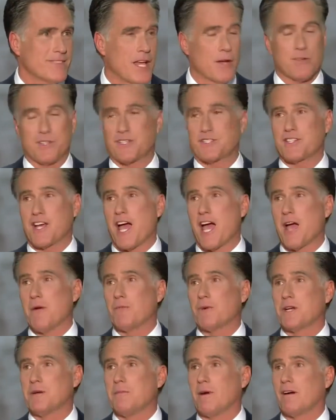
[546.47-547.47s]
It was a
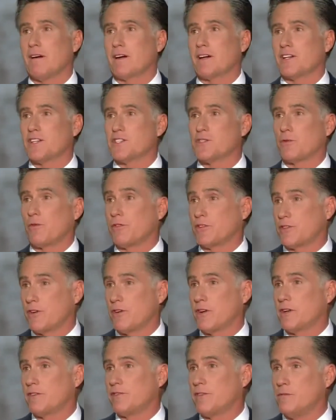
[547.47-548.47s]
time when Americans were
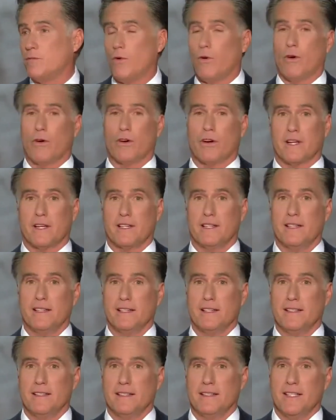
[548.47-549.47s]
returning from war and
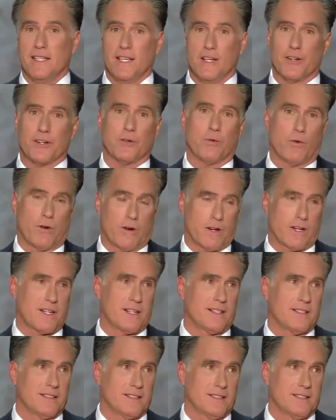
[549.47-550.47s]
eager to work.